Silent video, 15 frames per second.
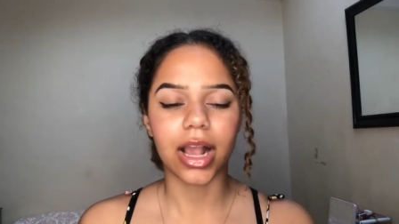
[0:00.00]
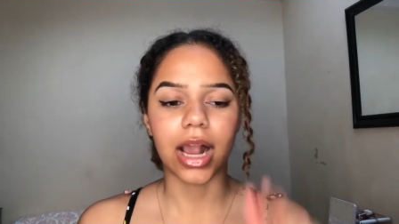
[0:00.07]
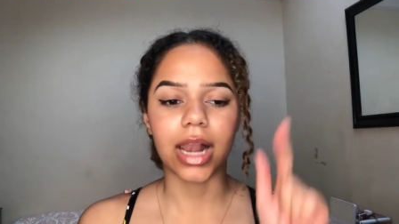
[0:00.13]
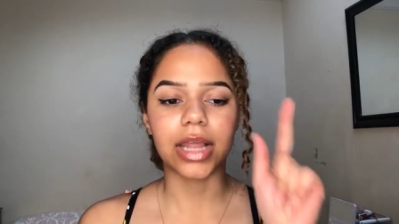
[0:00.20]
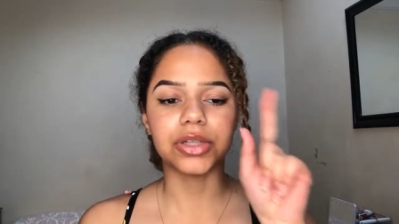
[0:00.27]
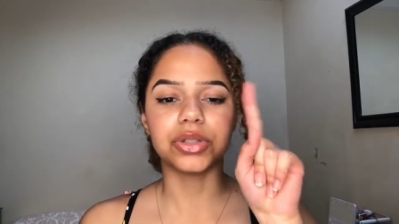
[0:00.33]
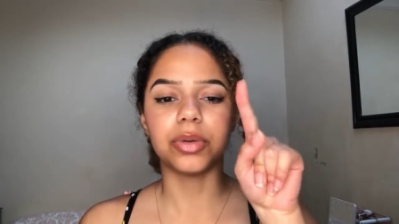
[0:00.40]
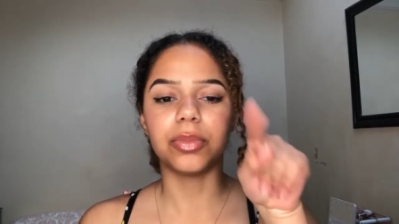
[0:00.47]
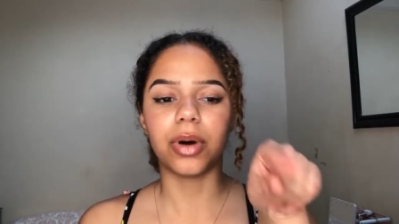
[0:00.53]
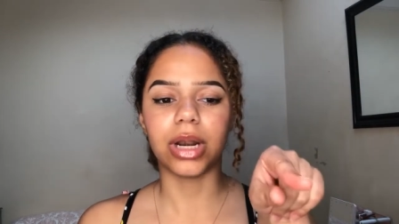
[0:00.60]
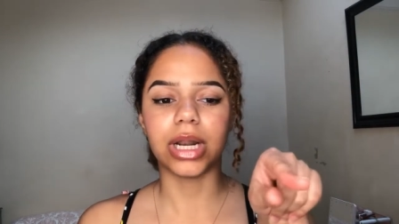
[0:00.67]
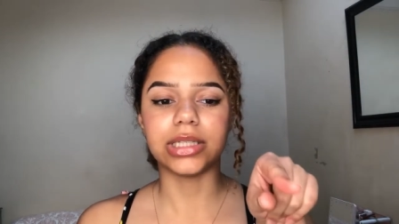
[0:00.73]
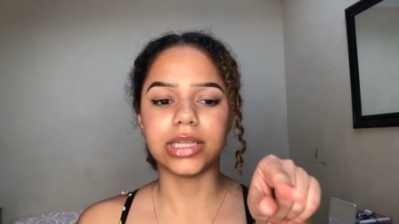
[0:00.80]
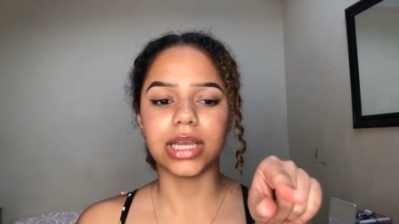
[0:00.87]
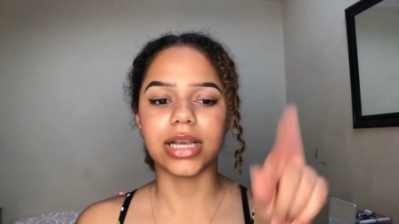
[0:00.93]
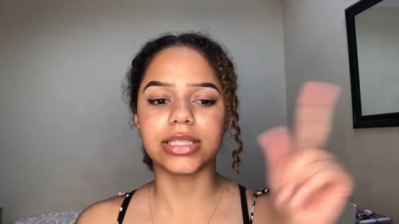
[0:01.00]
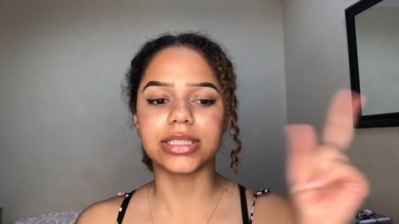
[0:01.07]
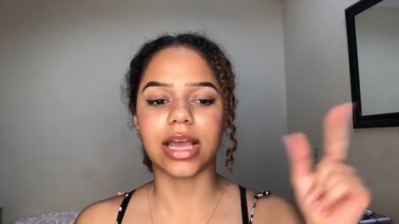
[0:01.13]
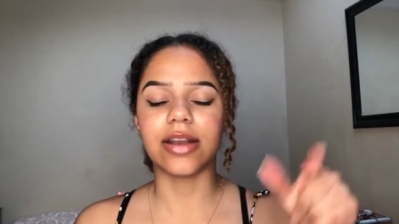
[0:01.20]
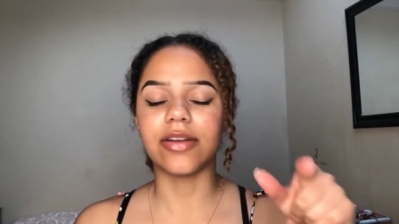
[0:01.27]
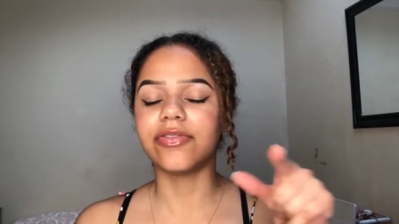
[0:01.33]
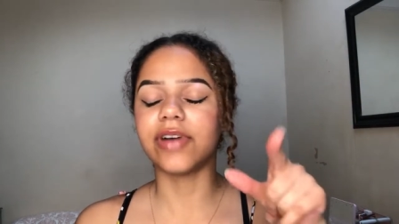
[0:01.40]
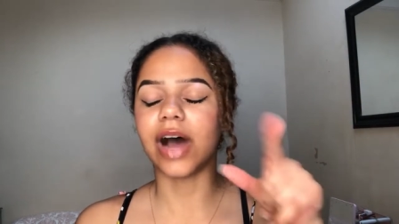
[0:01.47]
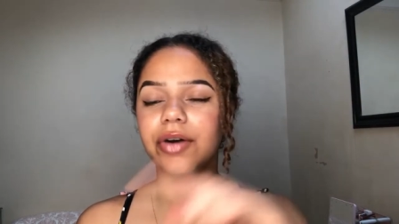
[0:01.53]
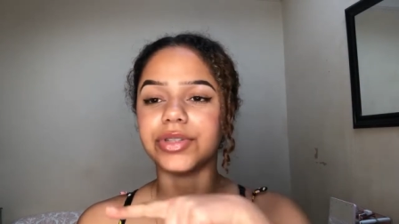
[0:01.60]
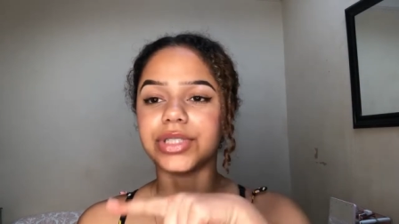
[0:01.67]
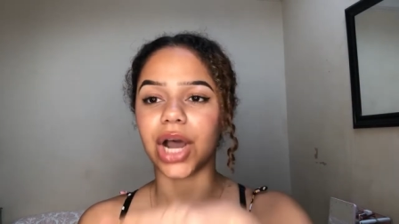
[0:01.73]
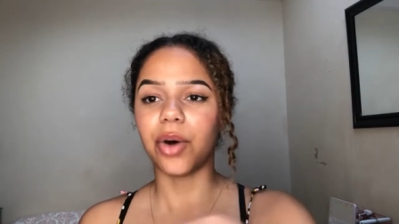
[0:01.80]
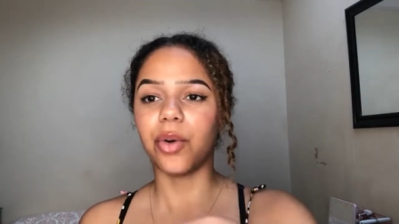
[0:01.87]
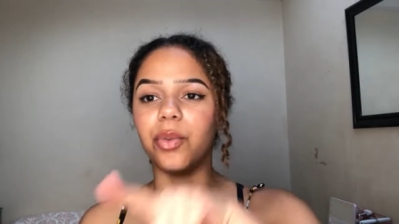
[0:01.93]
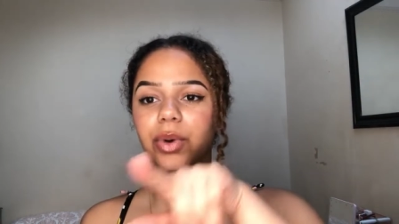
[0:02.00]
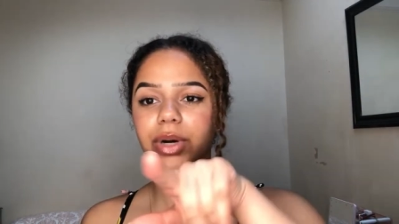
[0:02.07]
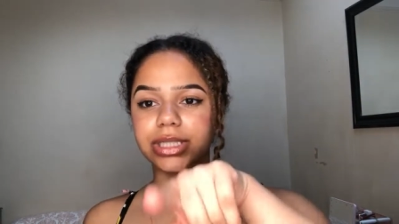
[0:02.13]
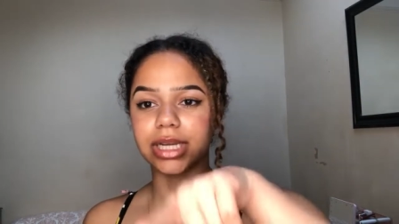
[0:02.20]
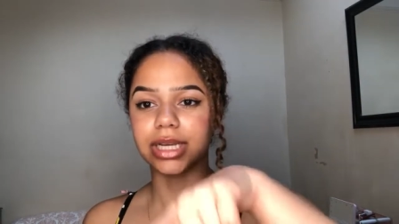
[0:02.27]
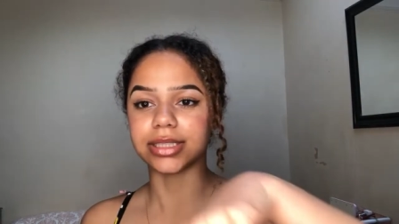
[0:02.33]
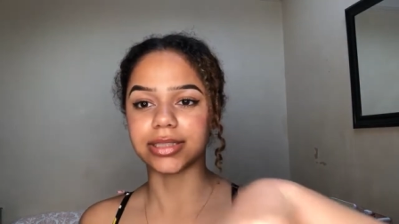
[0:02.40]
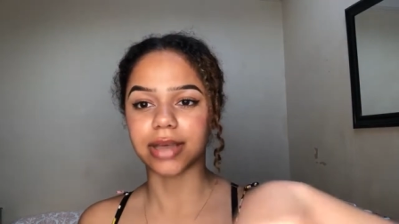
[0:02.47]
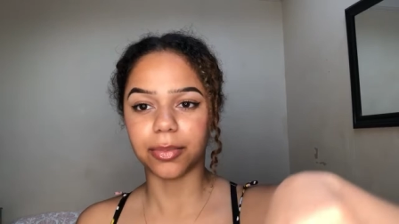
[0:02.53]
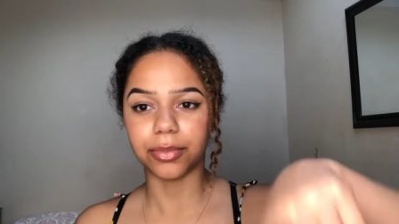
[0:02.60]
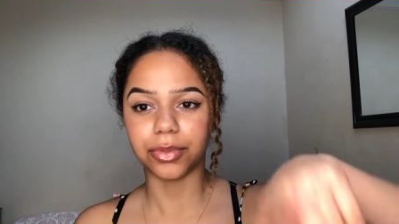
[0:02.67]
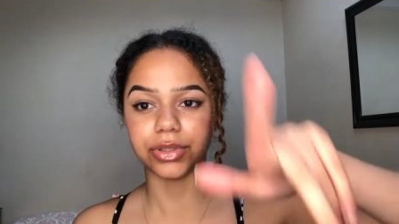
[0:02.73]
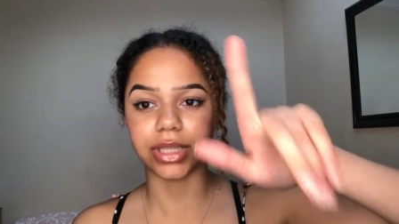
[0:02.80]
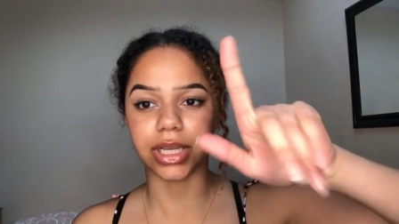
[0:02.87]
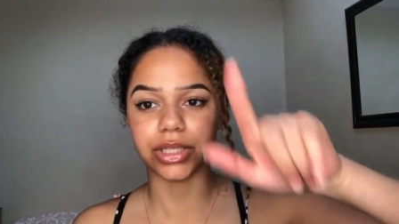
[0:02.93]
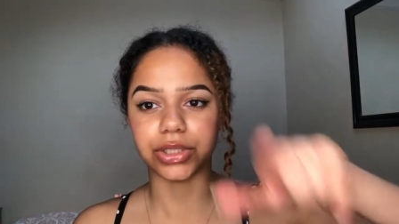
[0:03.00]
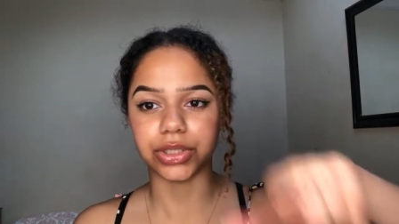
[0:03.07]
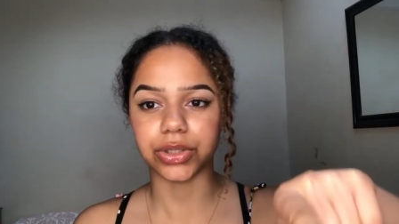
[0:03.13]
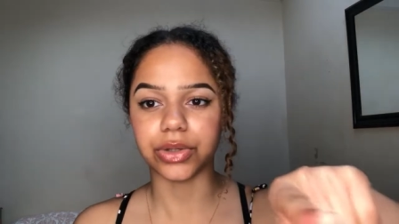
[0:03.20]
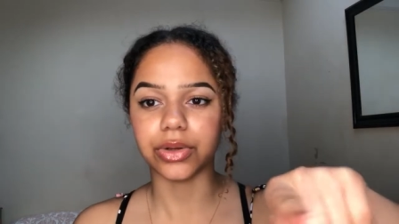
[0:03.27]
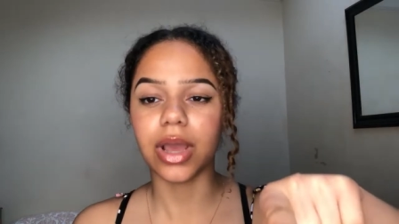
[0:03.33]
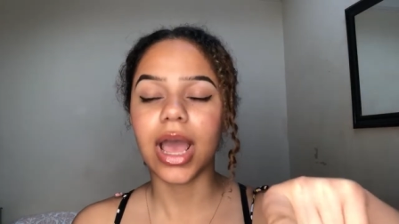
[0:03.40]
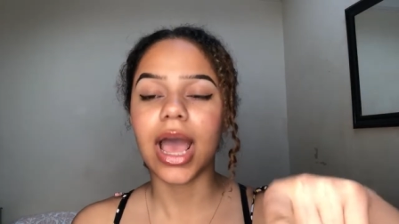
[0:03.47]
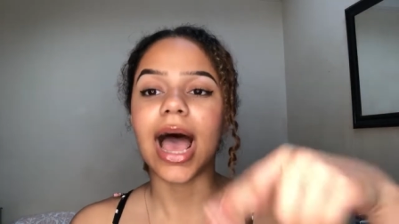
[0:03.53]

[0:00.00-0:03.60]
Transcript: clicked on politics and found out what exam board they do,